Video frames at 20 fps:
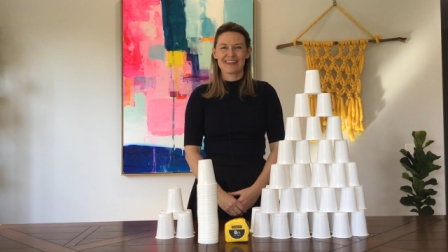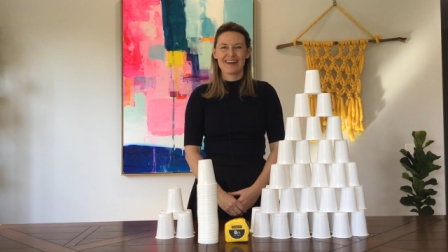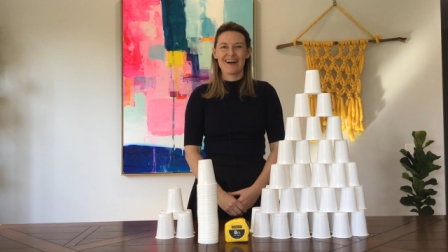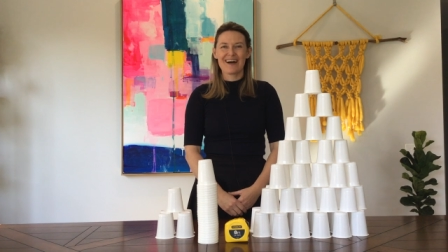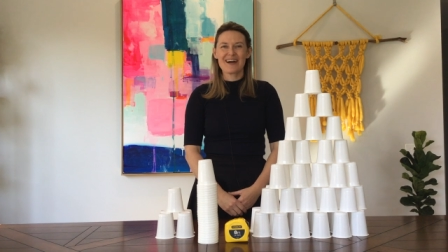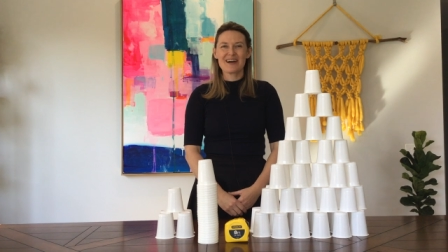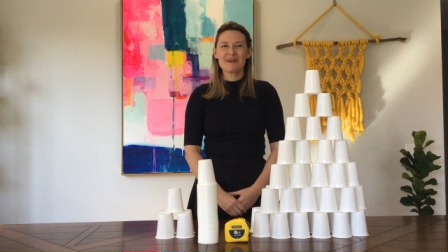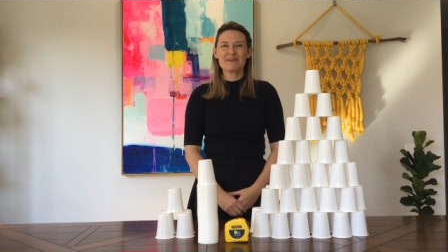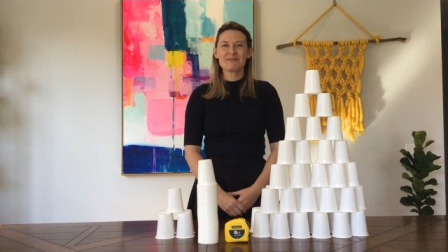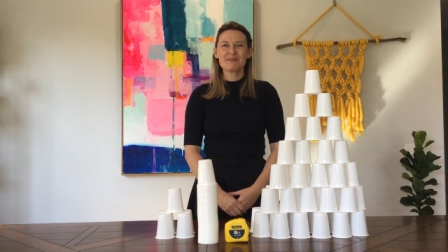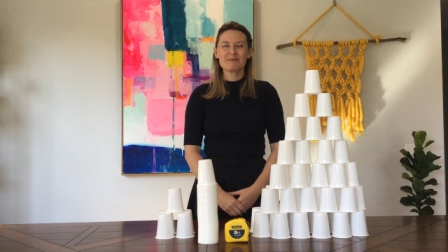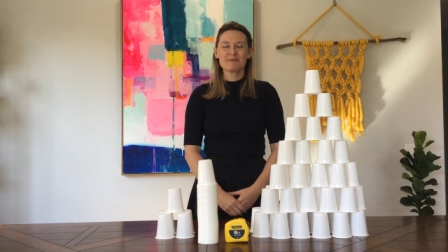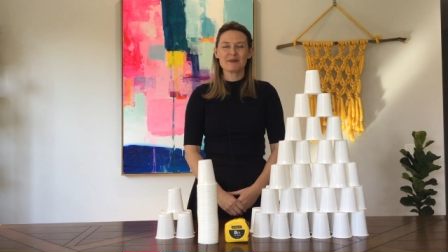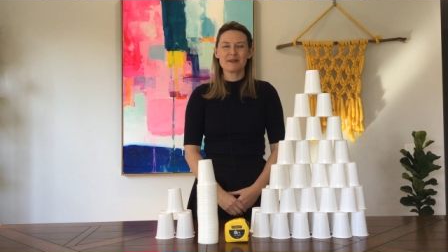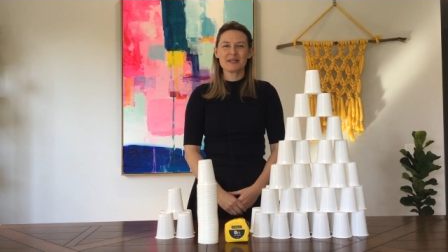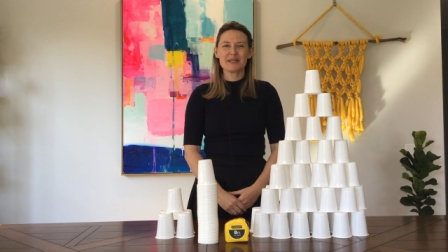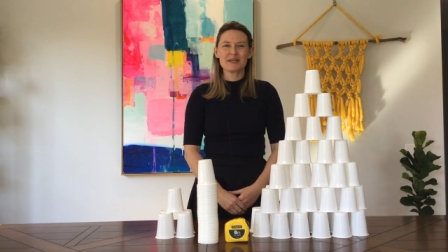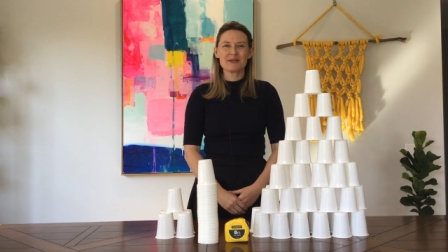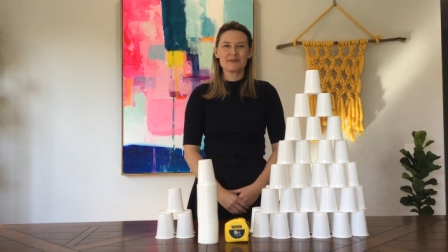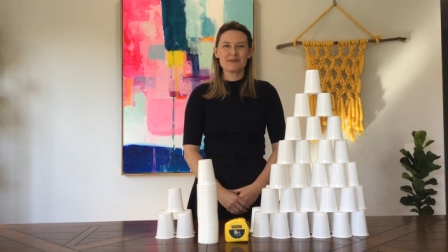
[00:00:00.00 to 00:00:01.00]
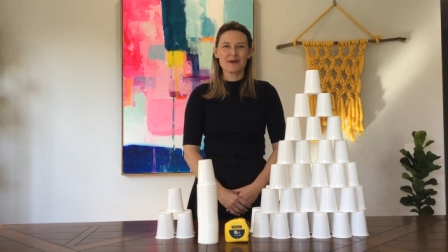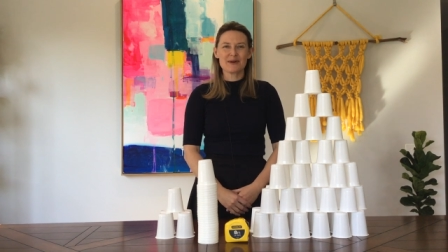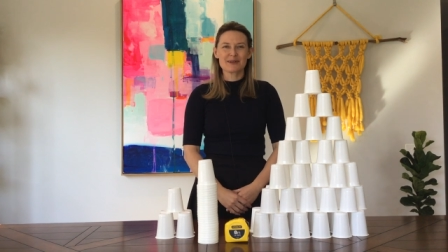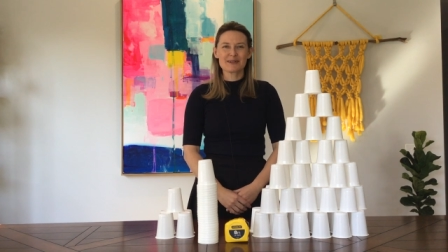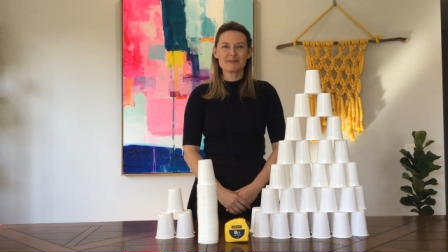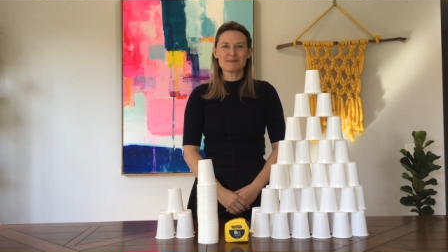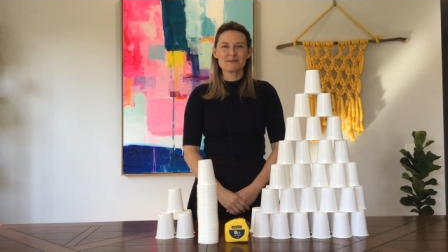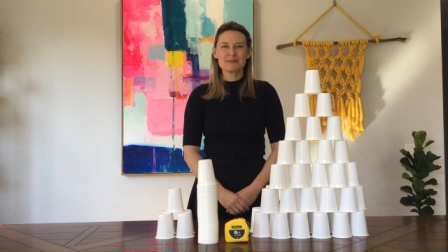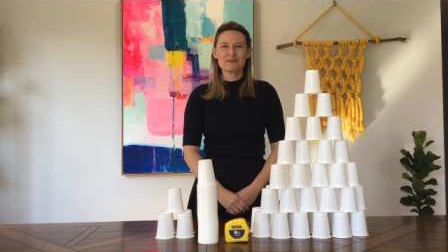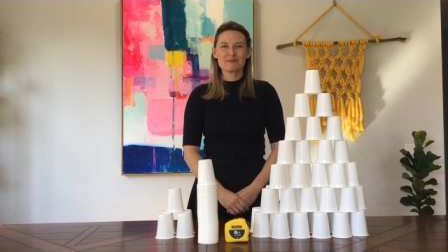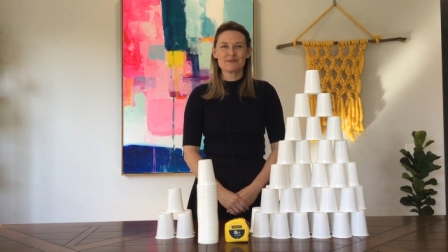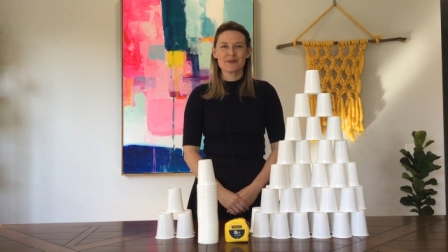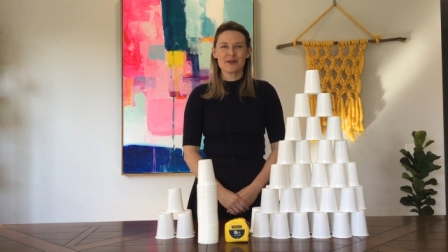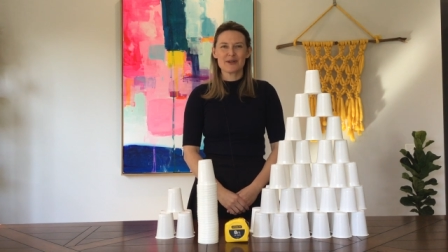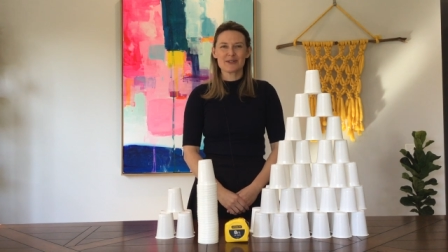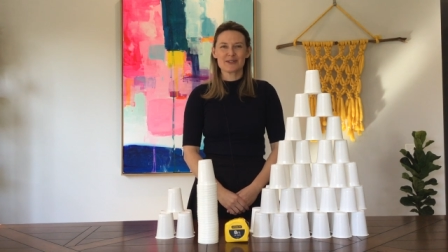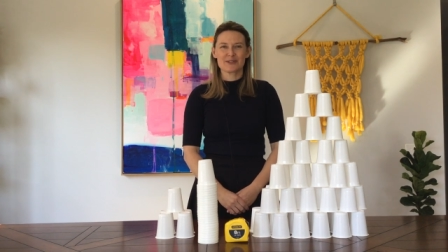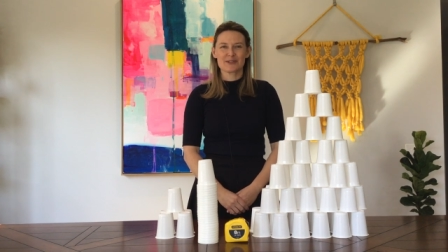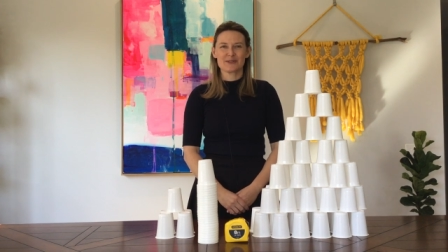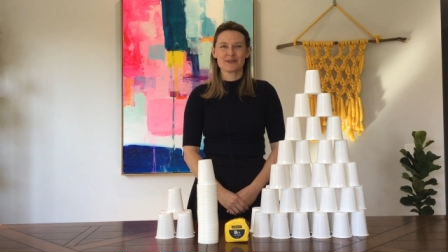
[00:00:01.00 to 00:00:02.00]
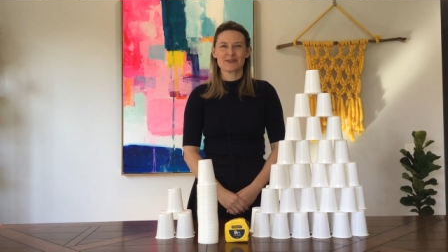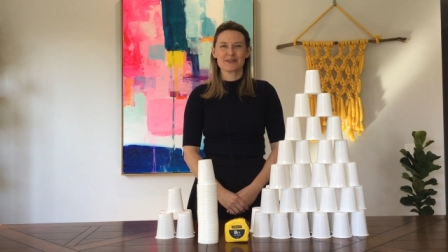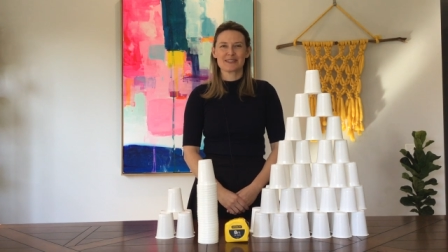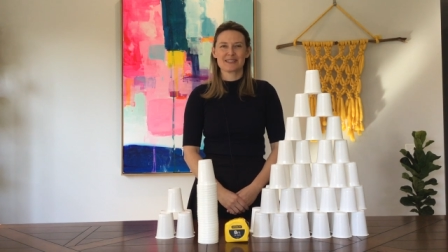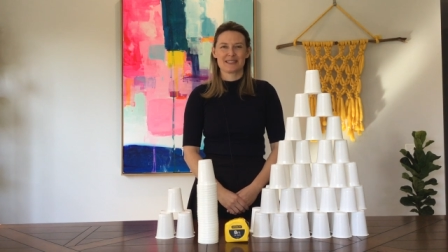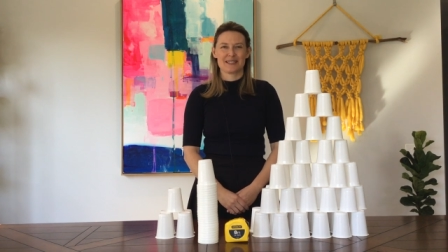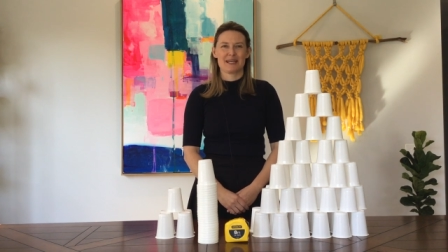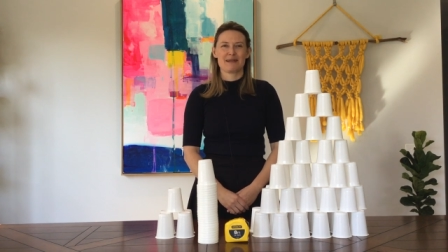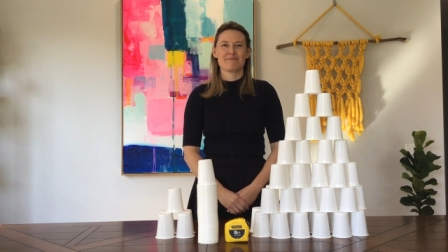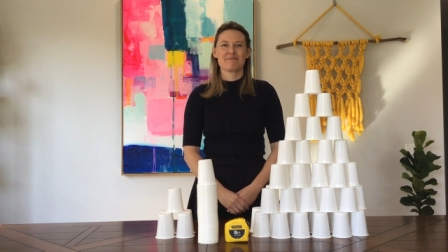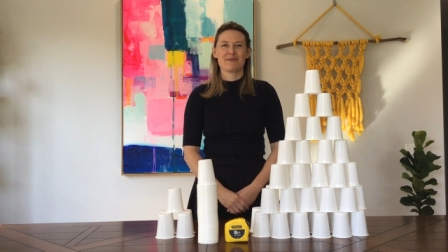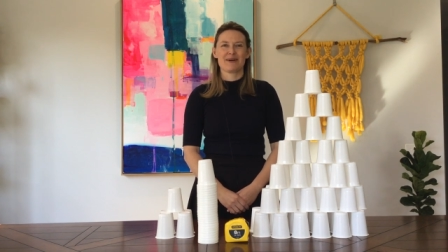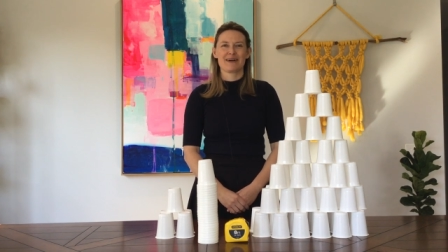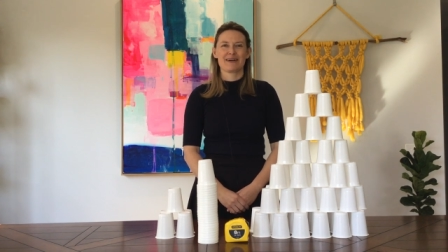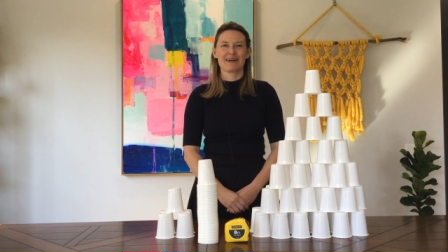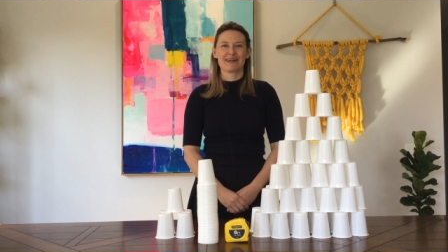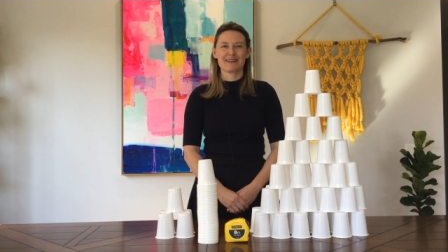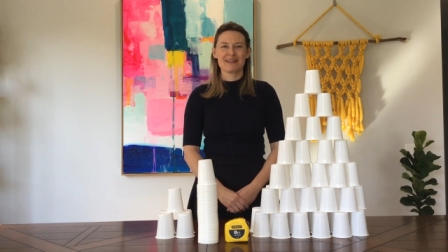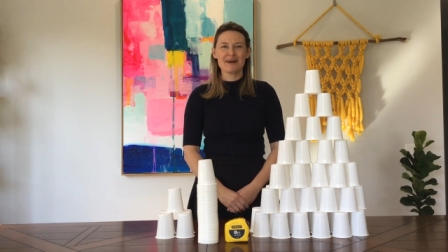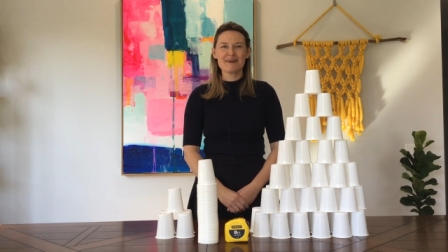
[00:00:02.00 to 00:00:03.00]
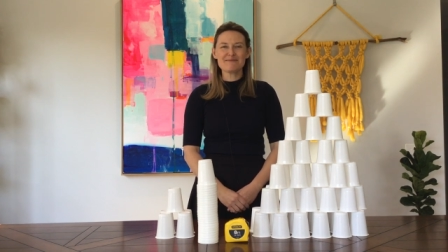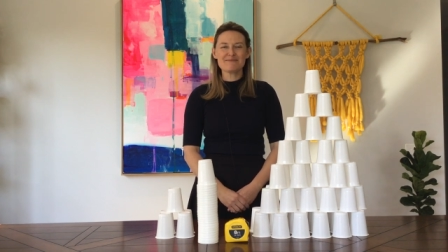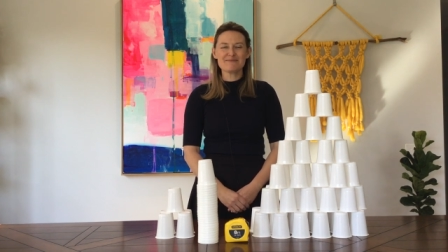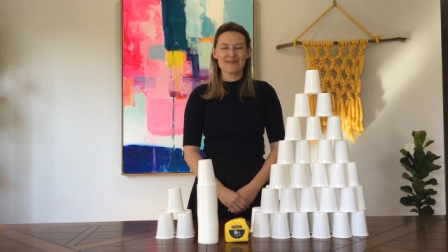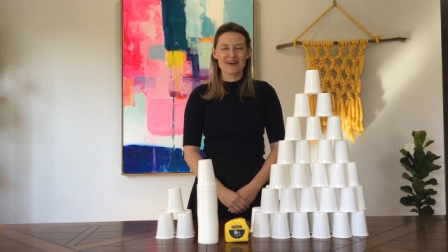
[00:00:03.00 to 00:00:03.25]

Hi, everybody. Welcome to Virtual STEAM Punk Club.